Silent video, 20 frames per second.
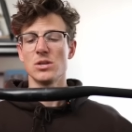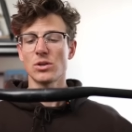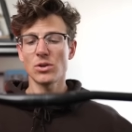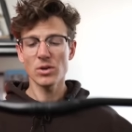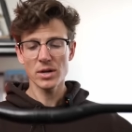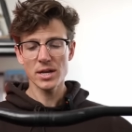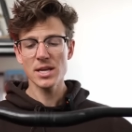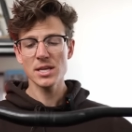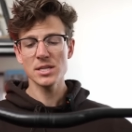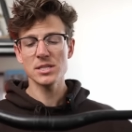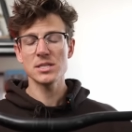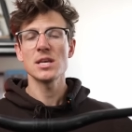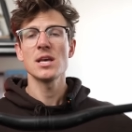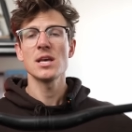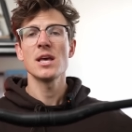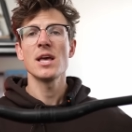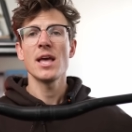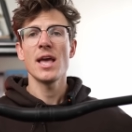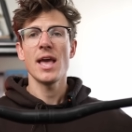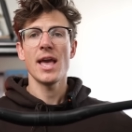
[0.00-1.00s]
degrees,
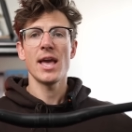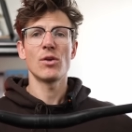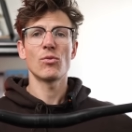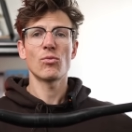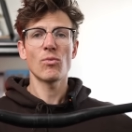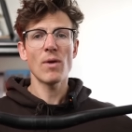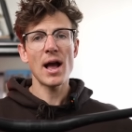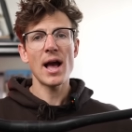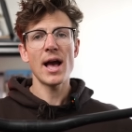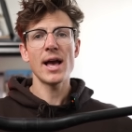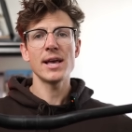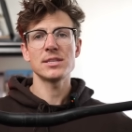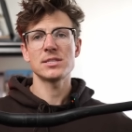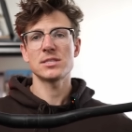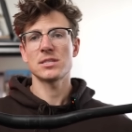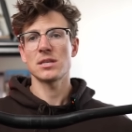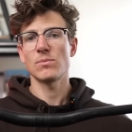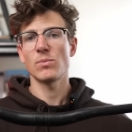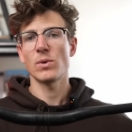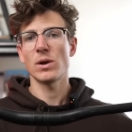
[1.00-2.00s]
and rise
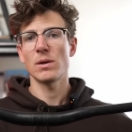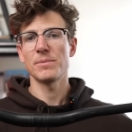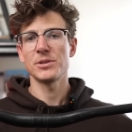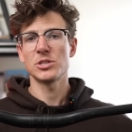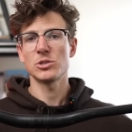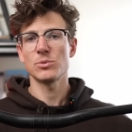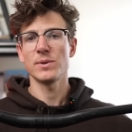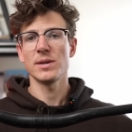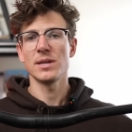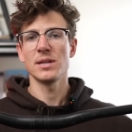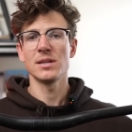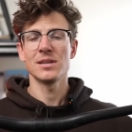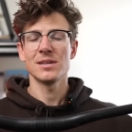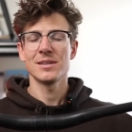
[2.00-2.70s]
somewhere between